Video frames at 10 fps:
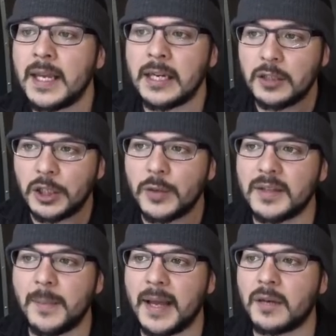including
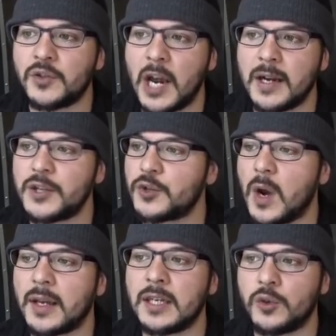the Bank of China
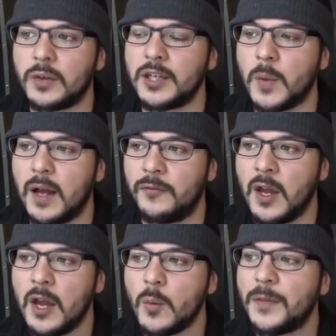struck in 2012
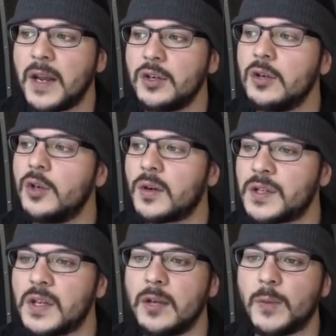with a New York
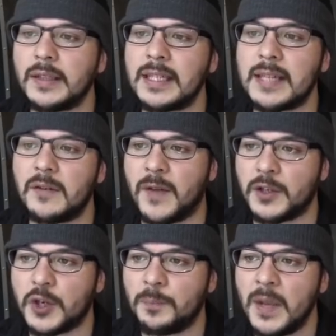City real estate
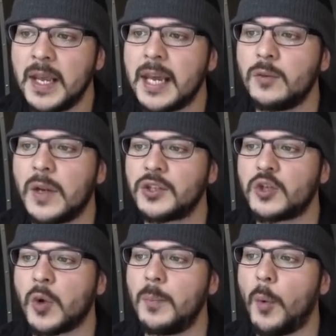venture in which the
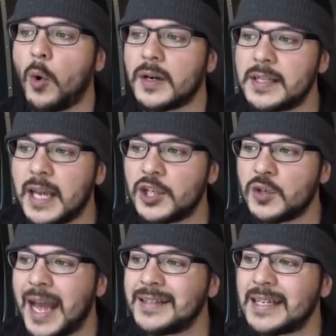Trump organization
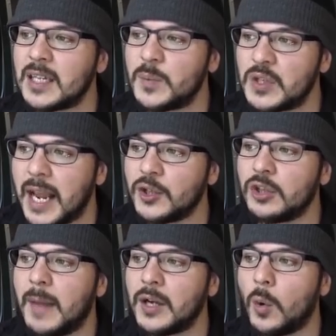has a substantial
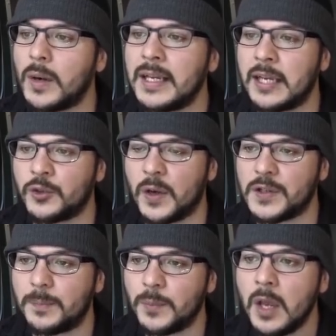minority
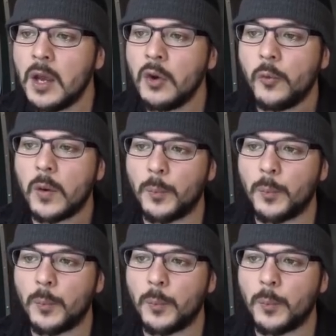interest. We